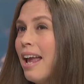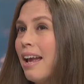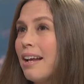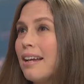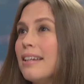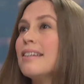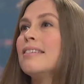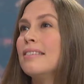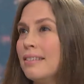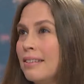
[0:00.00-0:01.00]
we
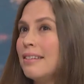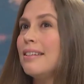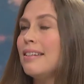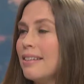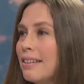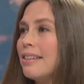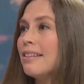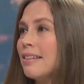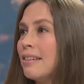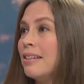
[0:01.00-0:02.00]
still working out
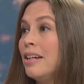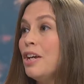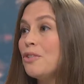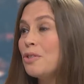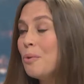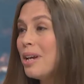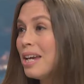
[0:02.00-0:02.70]
how this functions?